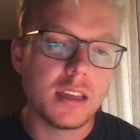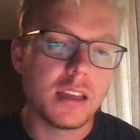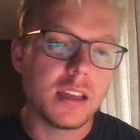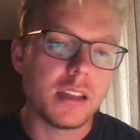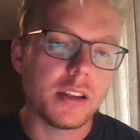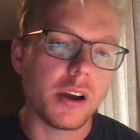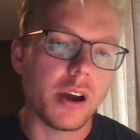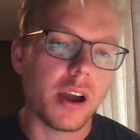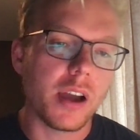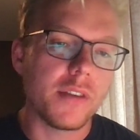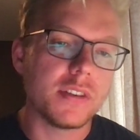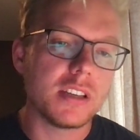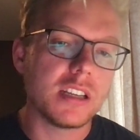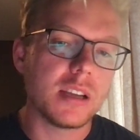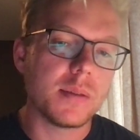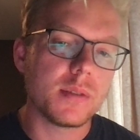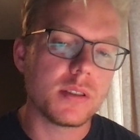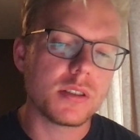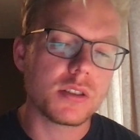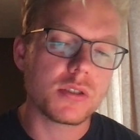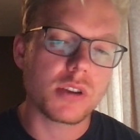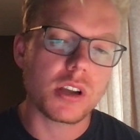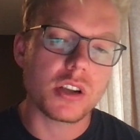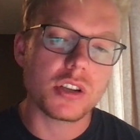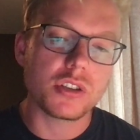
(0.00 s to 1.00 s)
Now, I have a
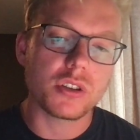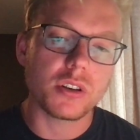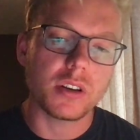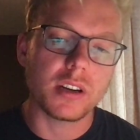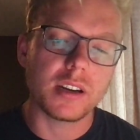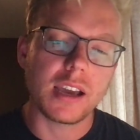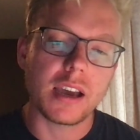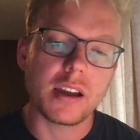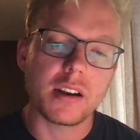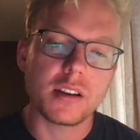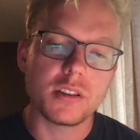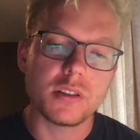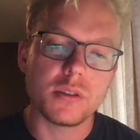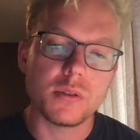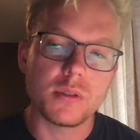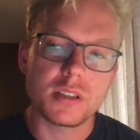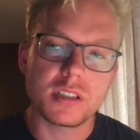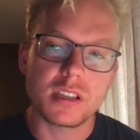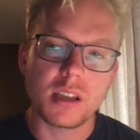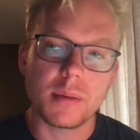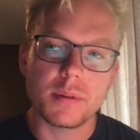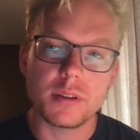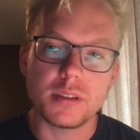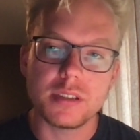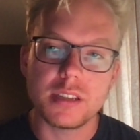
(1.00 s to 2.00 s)
demonstration on how to do a
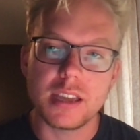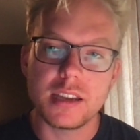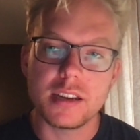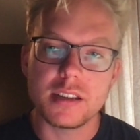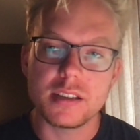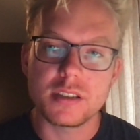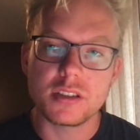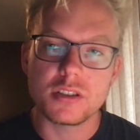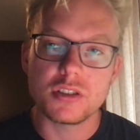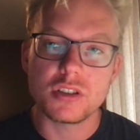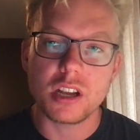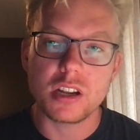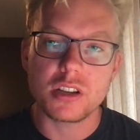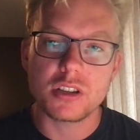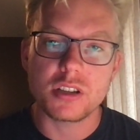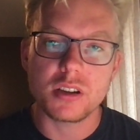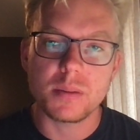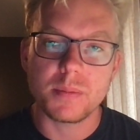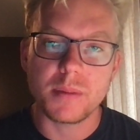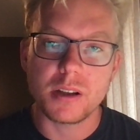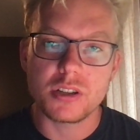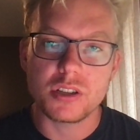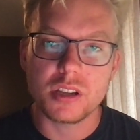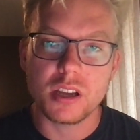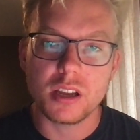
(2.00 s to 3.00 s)
subcutaneous injection on
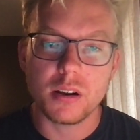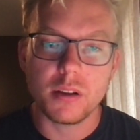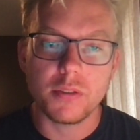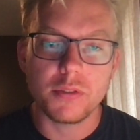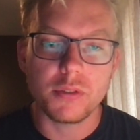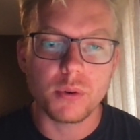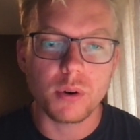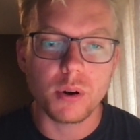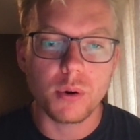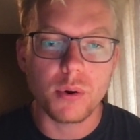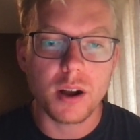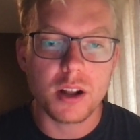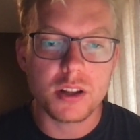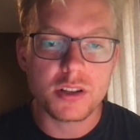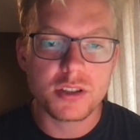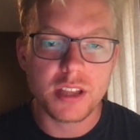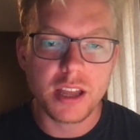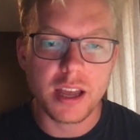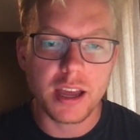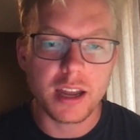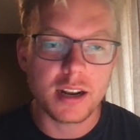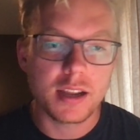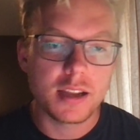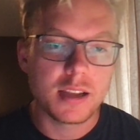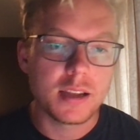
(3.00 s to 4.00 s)
my channel if you want to watch
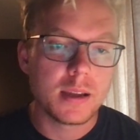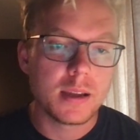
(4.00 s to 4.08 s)
that.